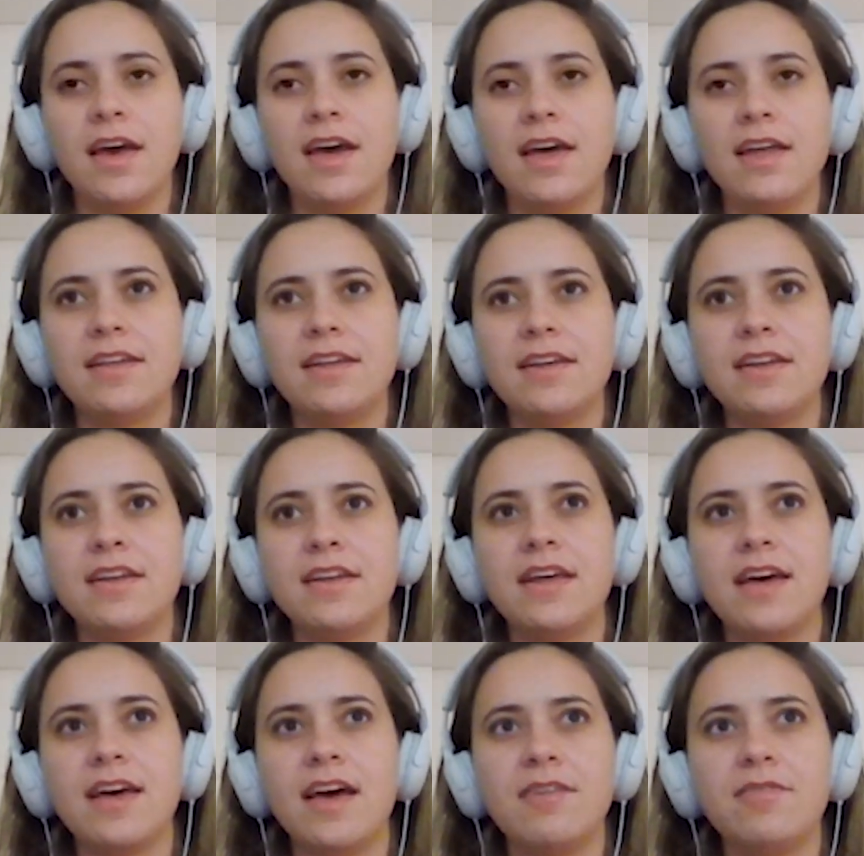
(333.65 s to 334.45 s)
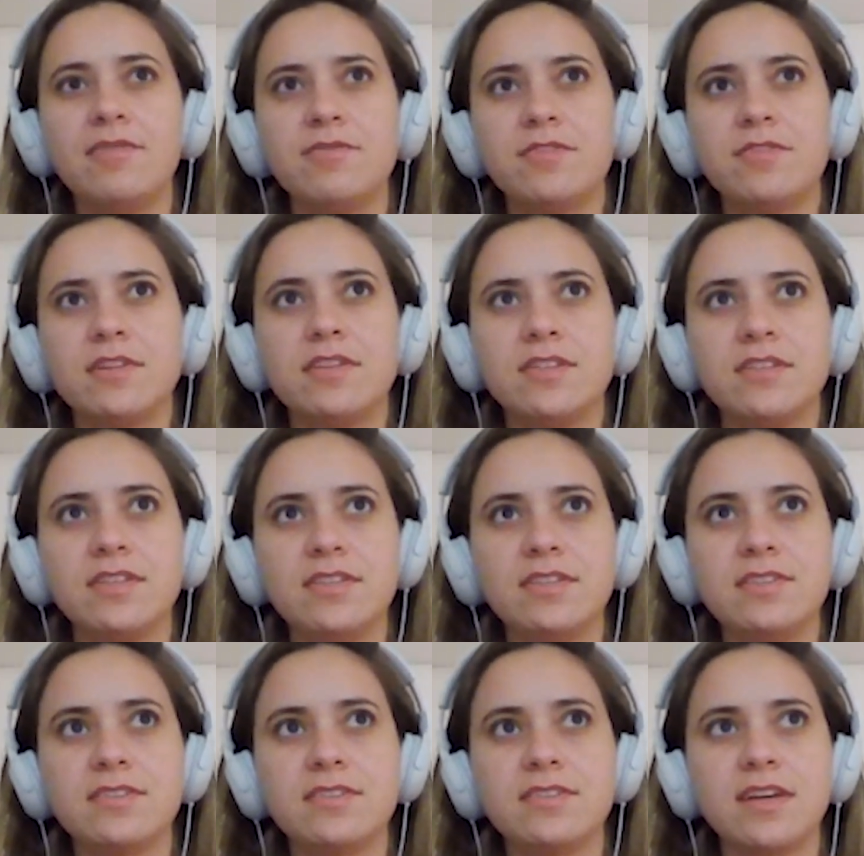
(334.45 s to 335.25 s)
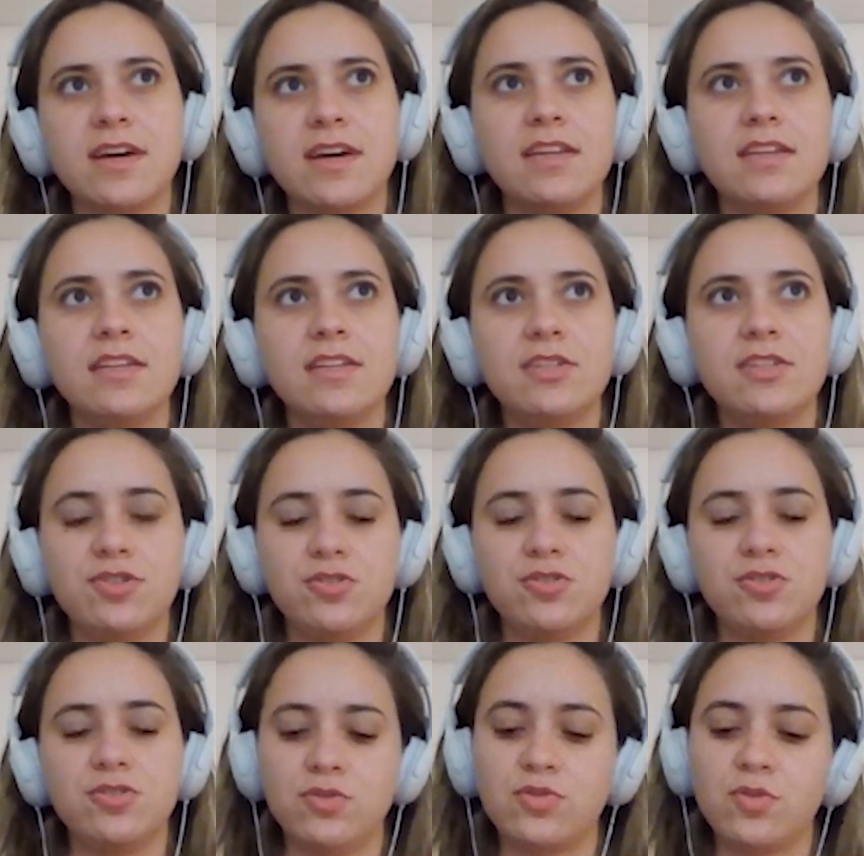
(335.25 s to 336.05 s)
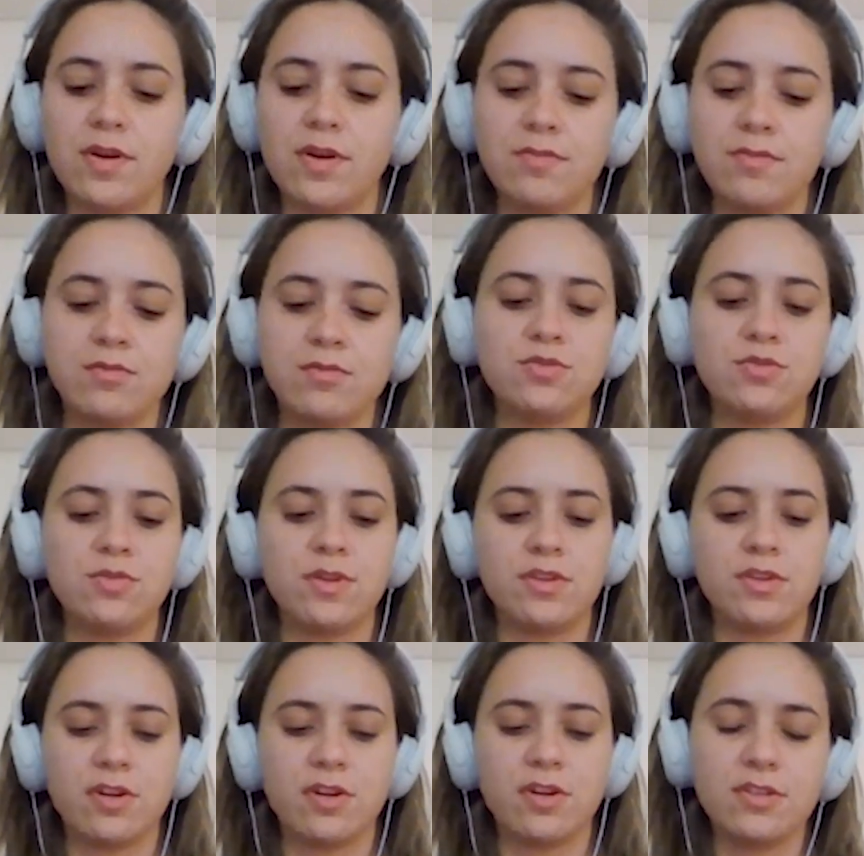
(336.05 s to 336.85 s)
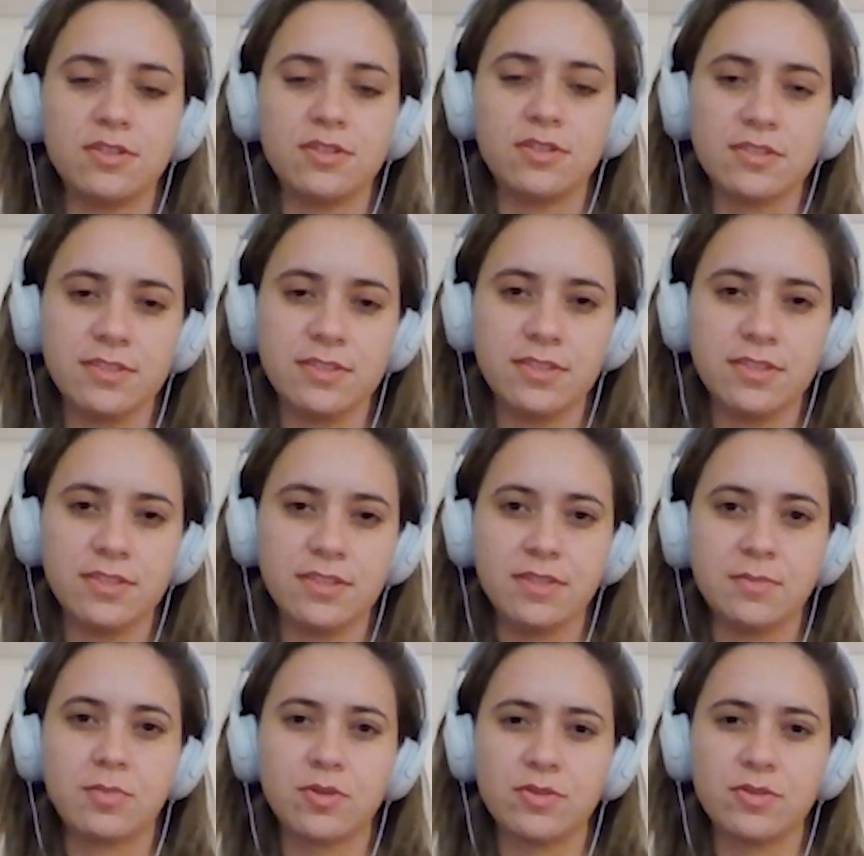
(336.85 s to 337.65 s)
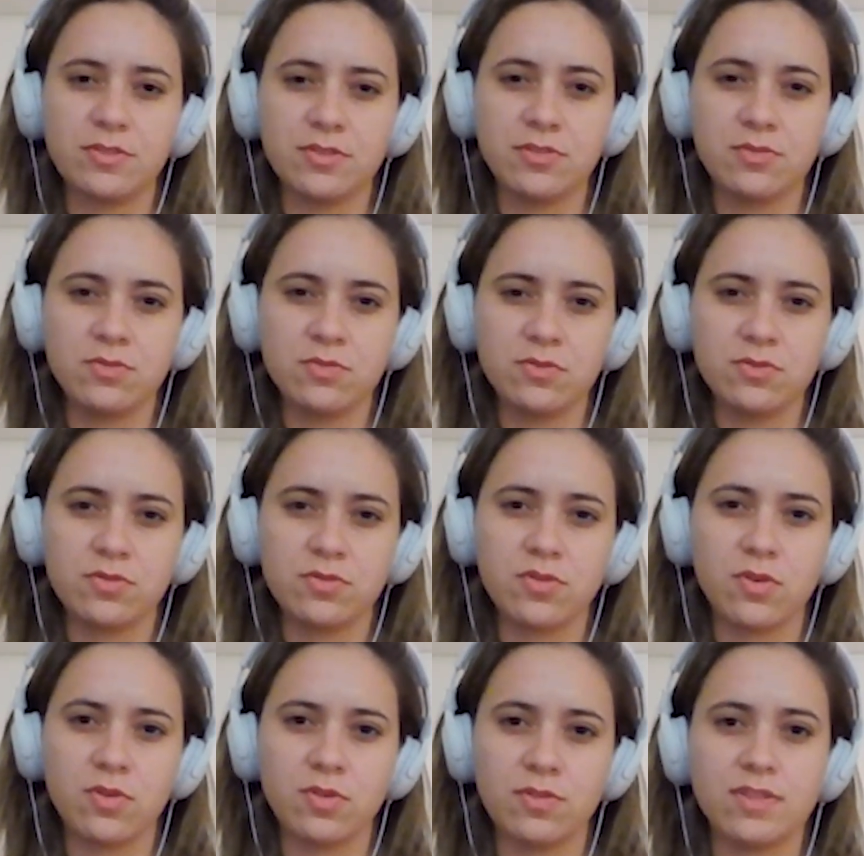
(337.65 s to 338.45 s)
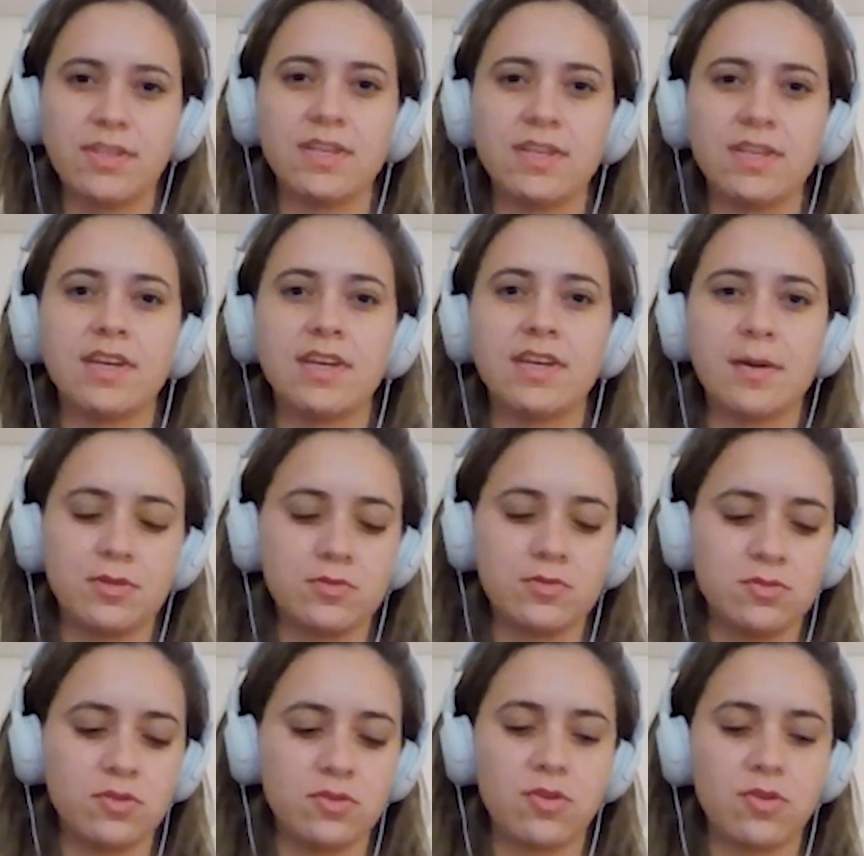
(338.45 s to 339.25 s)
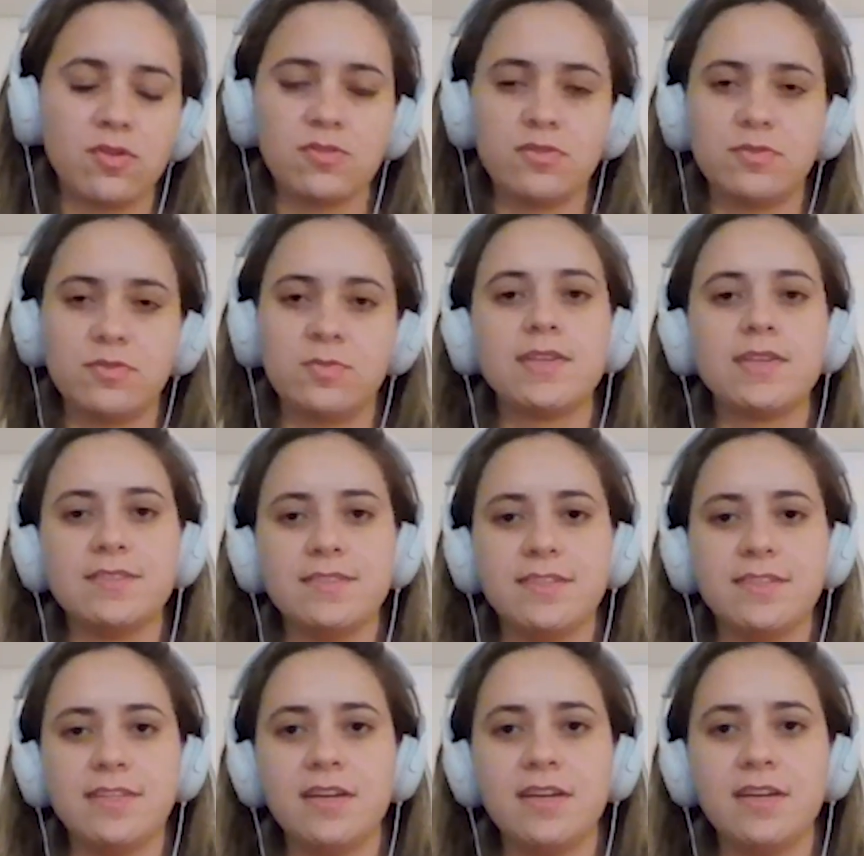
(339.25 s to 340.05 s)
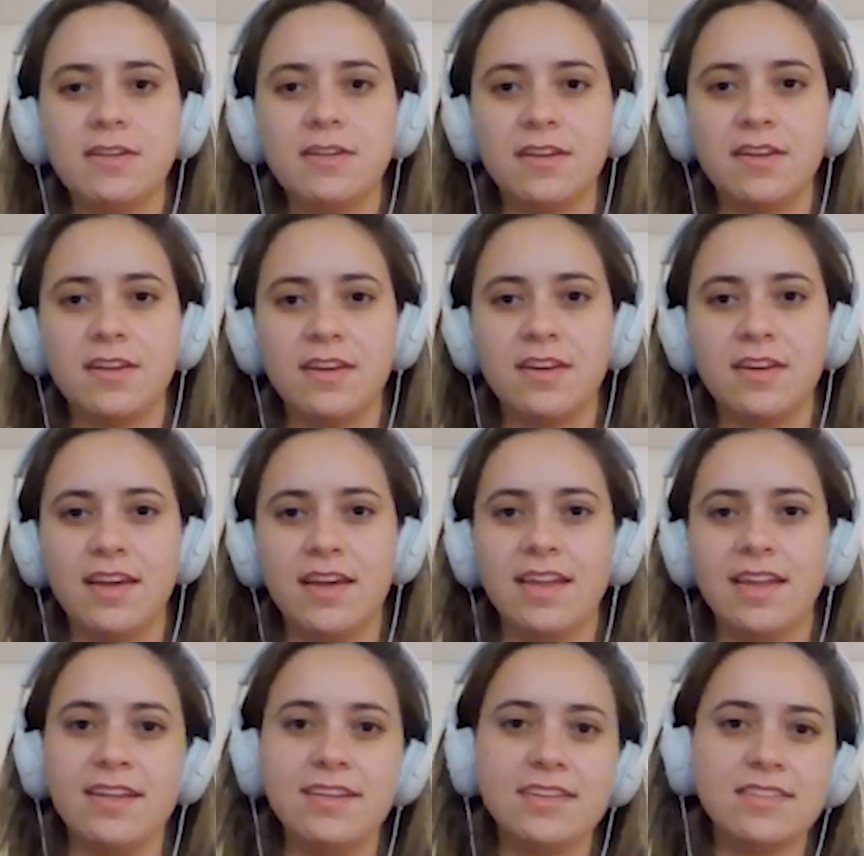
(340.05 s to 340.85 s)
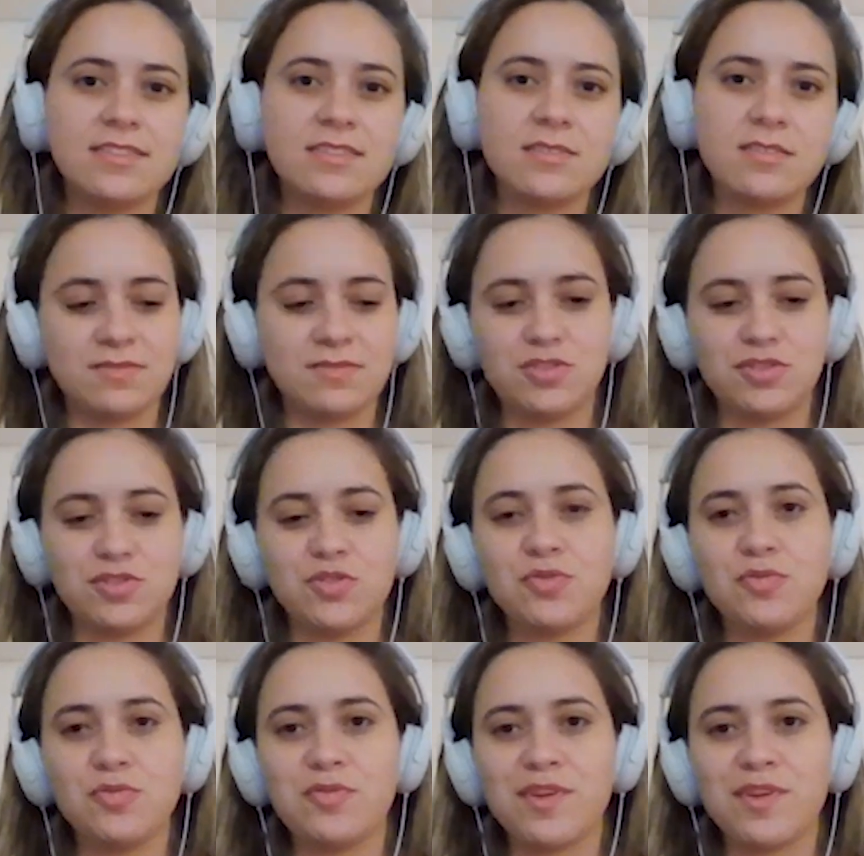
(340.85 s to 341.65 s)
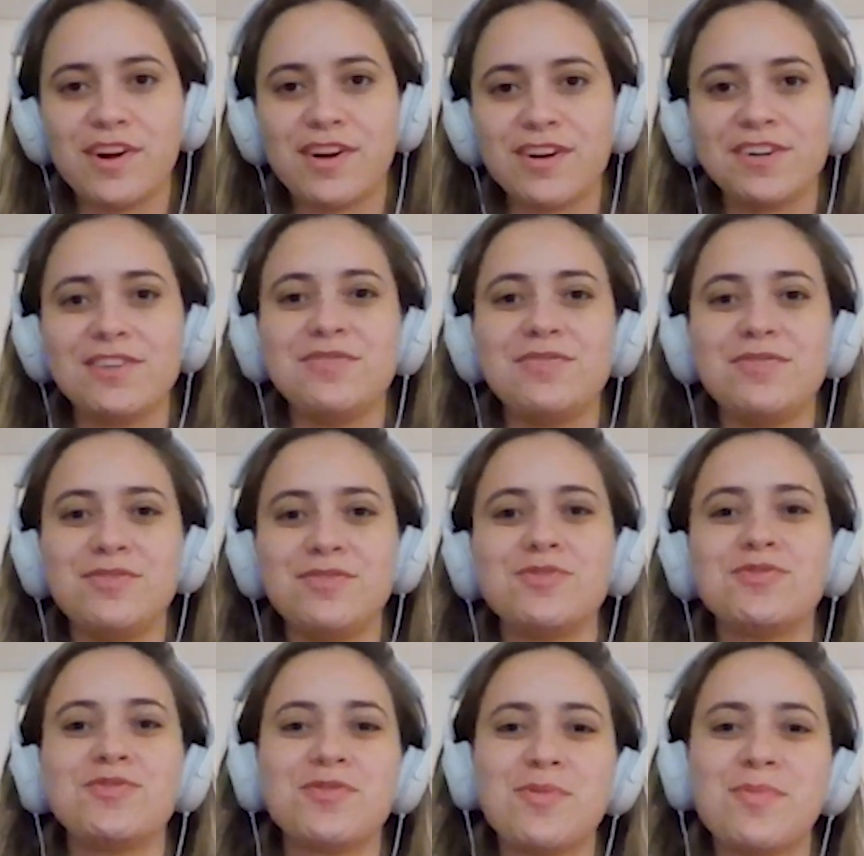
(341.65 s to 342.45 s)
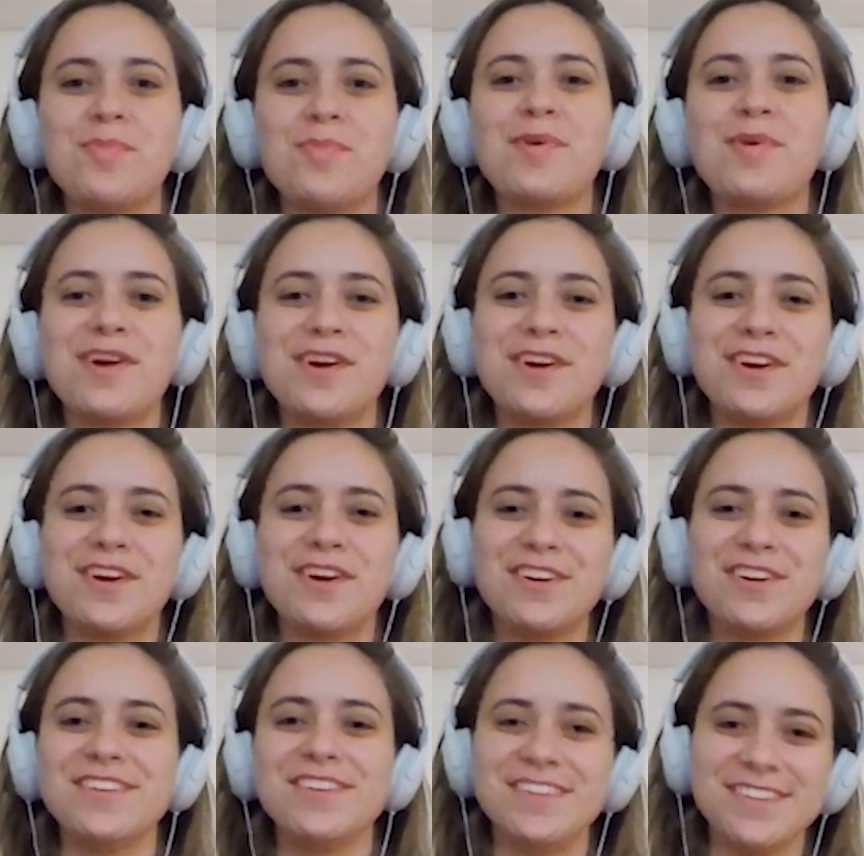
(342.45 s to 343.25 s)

And then after this, I need to travel to another city in Brazil, called the capital, called Brasilia. And it's too far if you compare